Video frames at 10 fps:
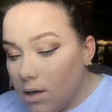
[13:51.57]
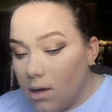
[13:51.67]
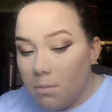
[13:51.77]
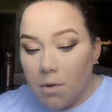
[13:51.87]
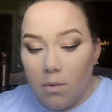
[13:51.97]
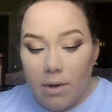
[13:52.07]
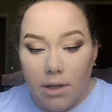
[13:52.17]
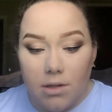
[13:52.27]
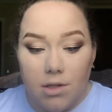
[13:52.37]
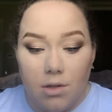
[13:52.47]
I'm
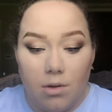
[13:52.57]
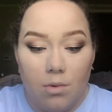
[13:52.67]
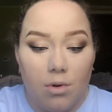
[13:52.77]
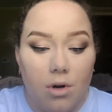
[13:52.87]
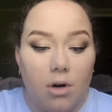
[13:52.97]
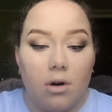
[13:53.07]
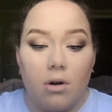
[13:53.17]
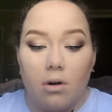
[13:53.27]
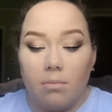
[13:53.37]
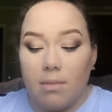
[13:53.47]
going to
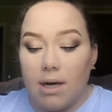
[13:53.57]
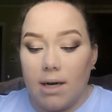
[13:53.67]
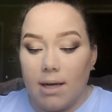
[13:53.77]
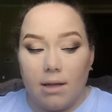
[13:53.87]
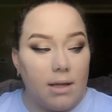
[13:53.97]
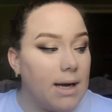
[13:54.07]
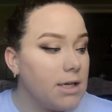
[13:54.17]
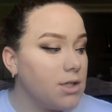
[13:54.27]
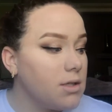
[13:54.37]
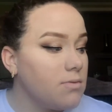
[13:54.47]
curl my
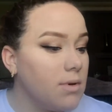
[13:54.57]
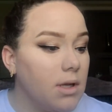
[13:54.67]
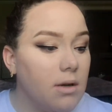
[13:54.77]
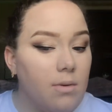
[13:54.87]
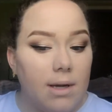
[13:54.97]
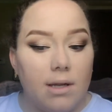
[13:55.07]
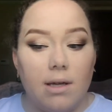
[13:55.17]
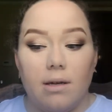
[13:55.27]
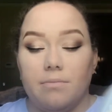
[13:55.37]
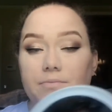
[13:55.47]
lashes really
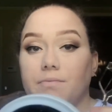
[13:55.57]
quickly.